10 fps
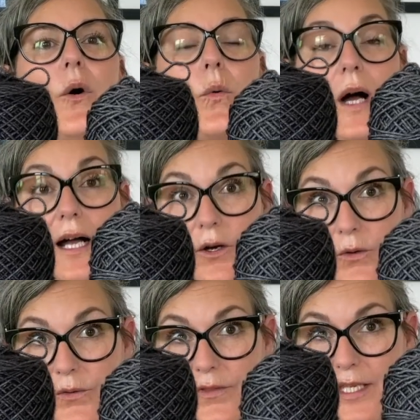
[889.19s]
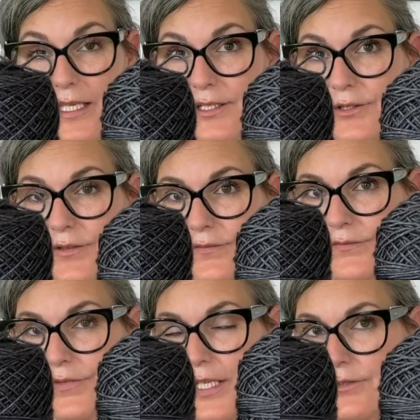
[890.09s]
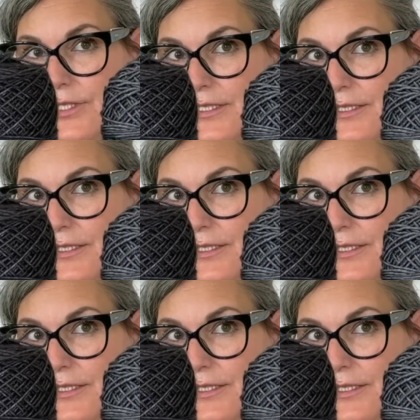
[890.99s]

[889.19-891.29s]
Wow, they look very